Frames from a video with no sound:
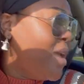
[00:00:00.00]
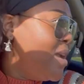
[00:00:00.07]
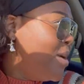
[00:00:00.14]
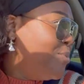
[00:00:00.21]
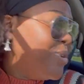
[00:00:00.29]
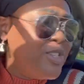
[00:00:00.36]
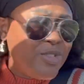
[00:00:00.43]

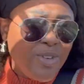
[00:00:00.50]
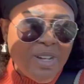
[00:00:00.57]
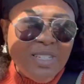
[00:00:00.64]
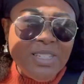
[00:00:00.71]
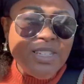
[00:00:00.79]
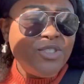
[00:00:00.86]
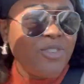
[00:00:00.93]
And we
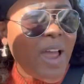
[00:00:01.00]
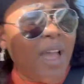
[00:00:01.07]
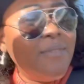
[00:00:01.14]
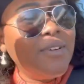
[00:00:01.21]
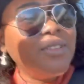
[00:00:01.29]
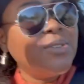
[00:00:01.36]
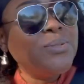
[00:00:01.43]
trust to
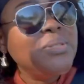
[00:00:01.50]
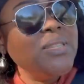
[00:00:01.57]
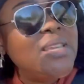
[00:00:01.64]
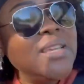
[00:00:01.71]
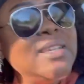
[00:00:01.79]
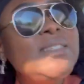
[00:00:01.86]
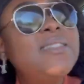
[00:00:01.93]
drive on those
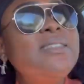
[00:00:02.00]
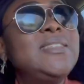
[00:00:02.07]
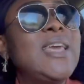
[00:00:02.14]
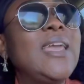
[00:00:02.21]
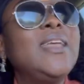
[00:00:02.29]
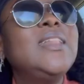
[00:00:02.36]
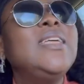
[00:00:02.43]
things
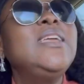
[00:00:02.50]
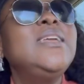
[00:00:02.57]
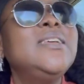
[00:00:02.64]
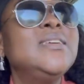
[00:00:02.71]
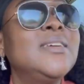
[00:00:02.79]
daily.